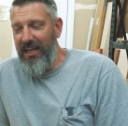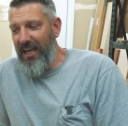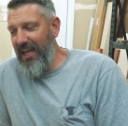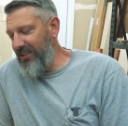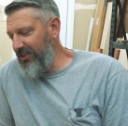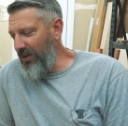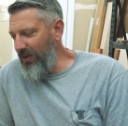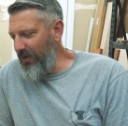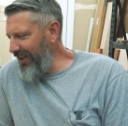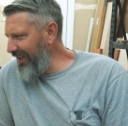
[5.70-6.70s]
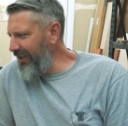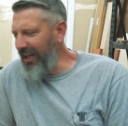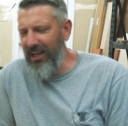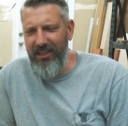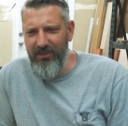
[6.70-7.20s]
Hey, so
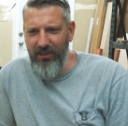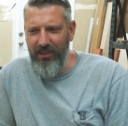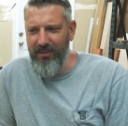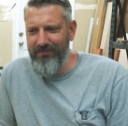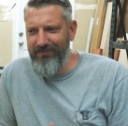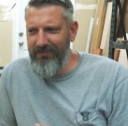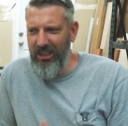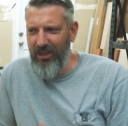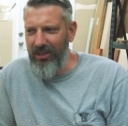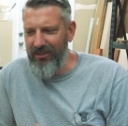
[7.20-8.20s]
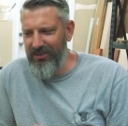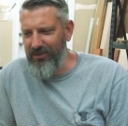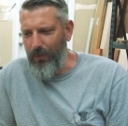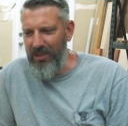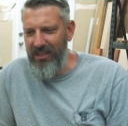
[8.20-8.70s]
I, I, took a, you know,
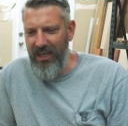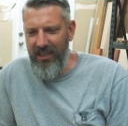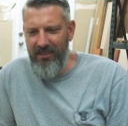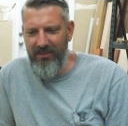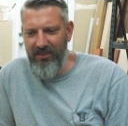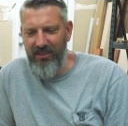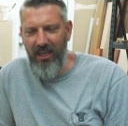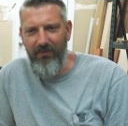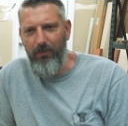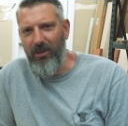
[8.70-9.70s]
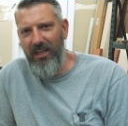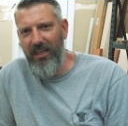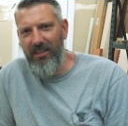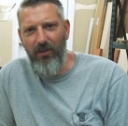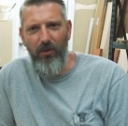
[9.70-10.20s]
just a weekend, just kind of a break.
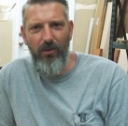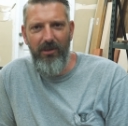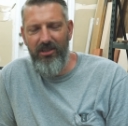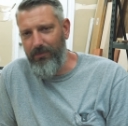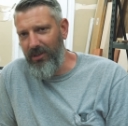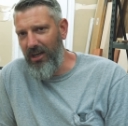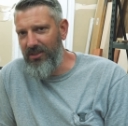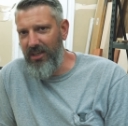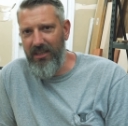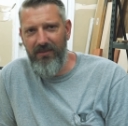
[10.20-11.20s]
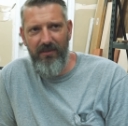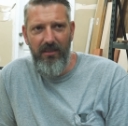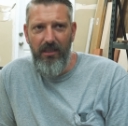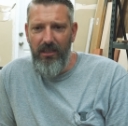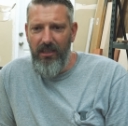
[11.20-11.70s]
I did a whole bunch of projects
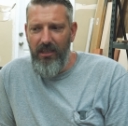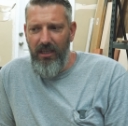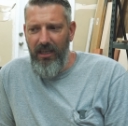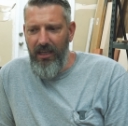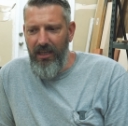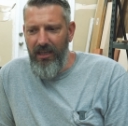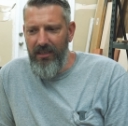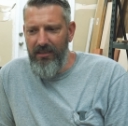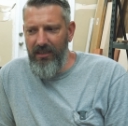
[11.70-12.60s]
and